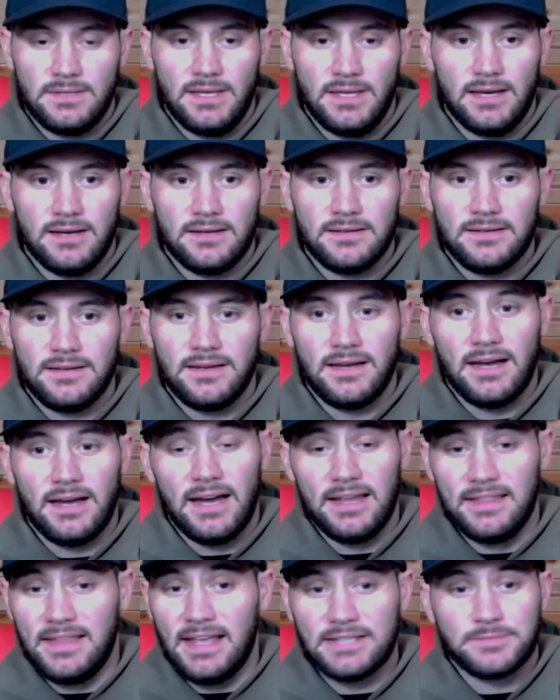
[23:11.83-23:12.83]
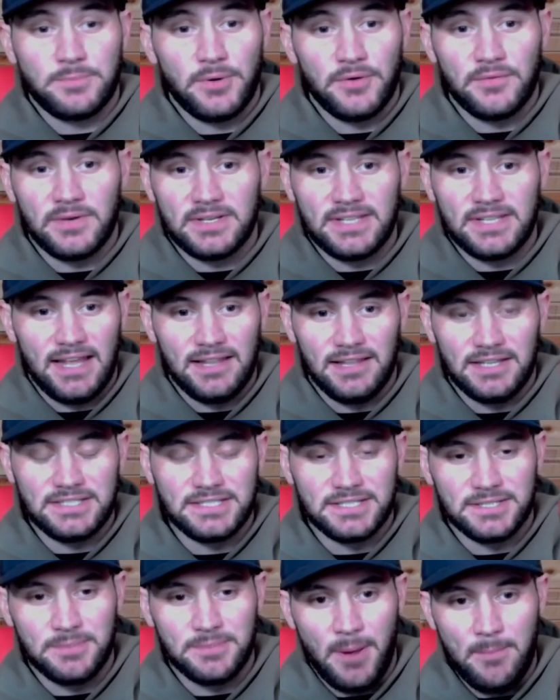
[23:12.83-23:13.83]
Yeah, that's perfect. That
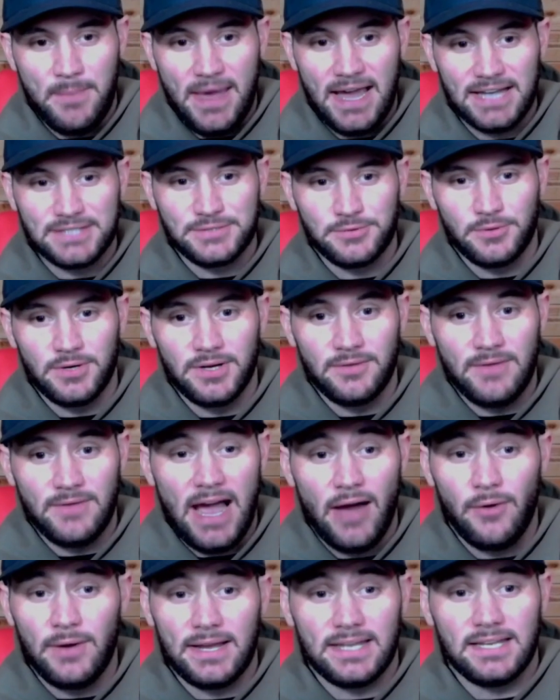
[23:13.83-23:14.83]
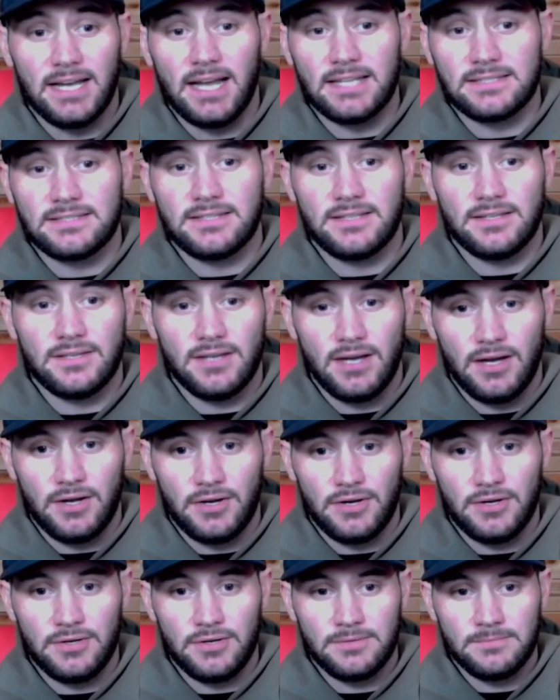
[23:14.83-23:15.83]
leads into my backstory of how I got to
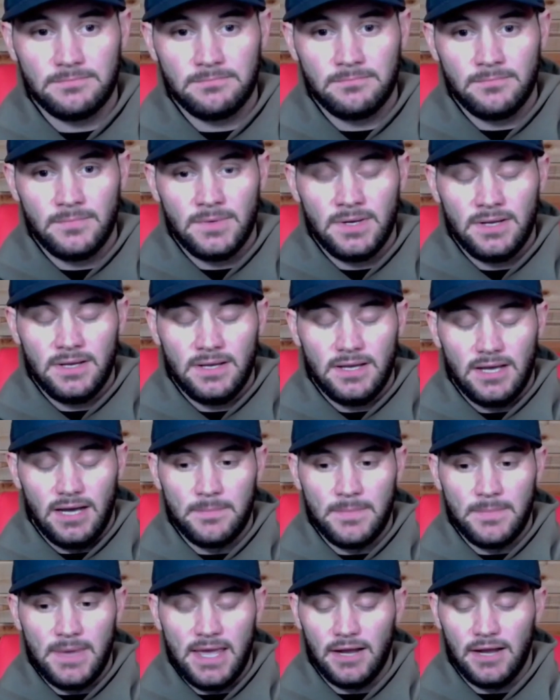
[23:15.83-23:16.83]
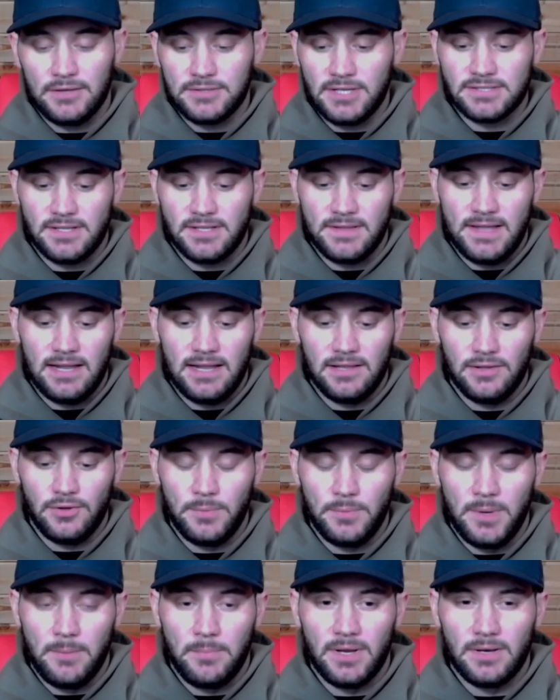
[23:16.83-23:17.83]
hunger. And I'll touch on that a little
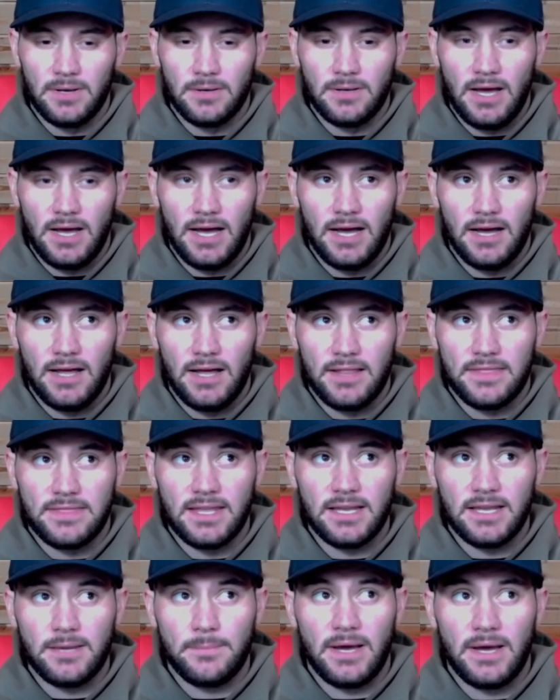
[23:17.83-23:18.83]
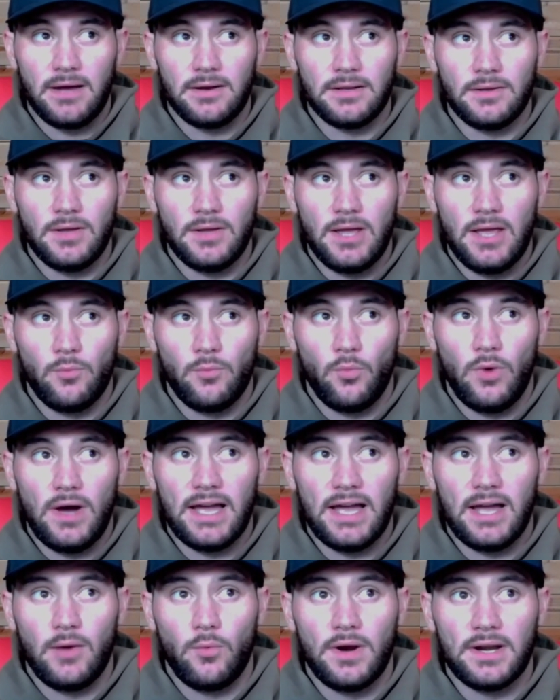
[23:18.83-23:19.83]
bit, but I think about it and
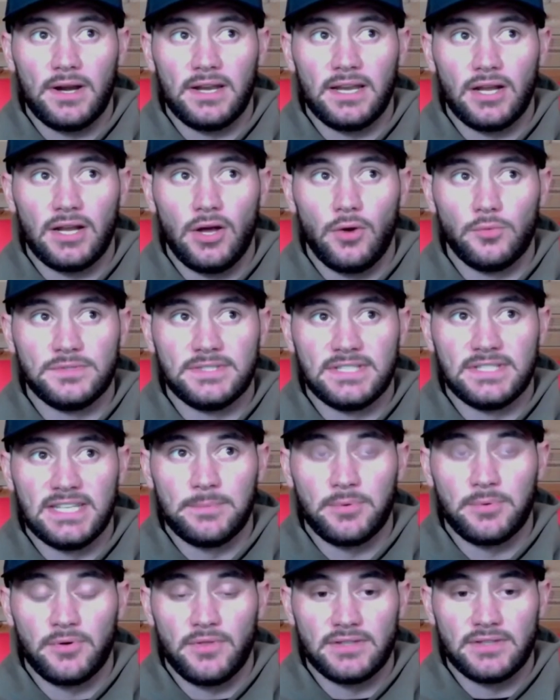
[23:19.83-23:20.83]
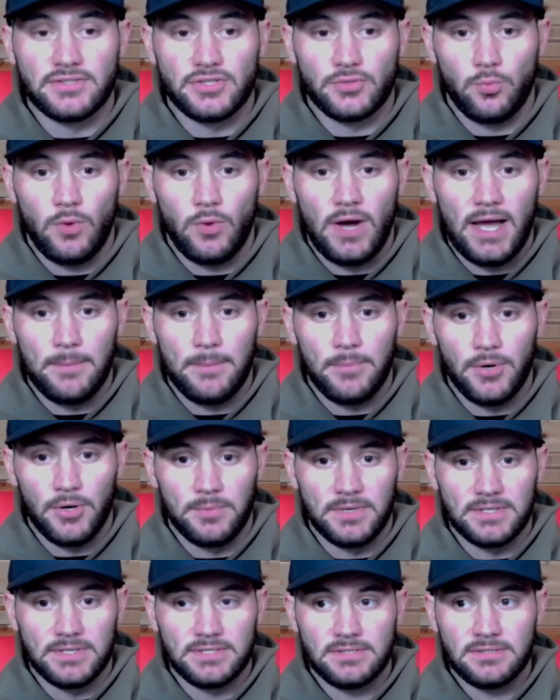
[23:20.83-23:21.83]
why I wanted to go deeper than just why and
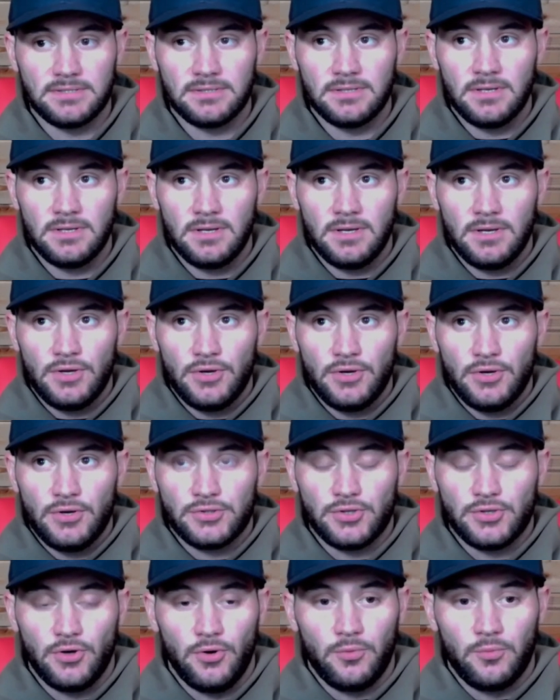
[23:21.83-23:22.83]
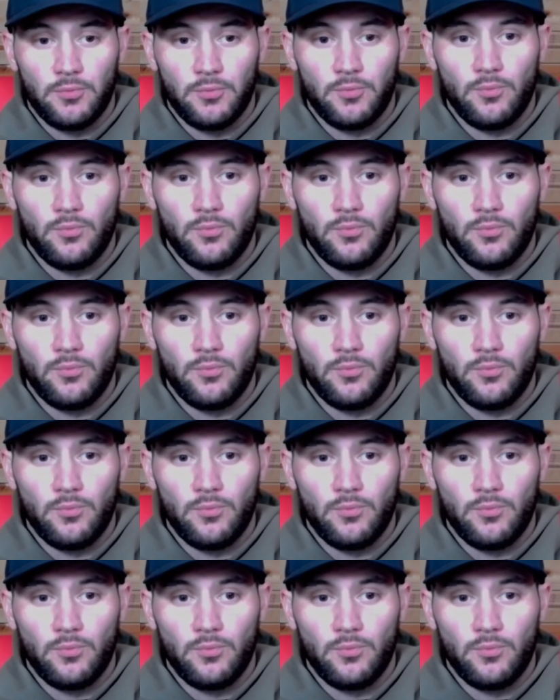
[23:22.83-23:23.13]
purpose. So